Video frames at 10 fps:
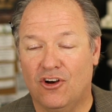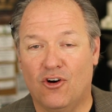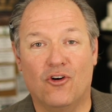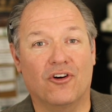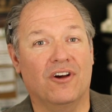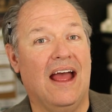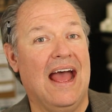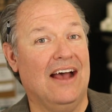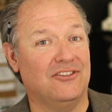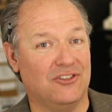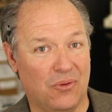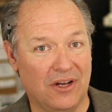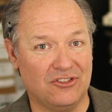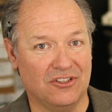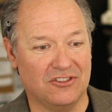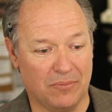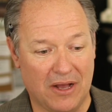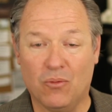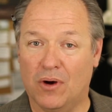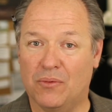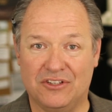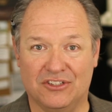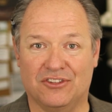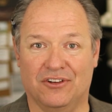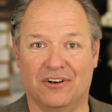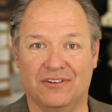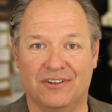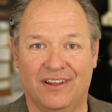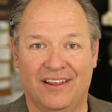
or ask questions about what we just learned.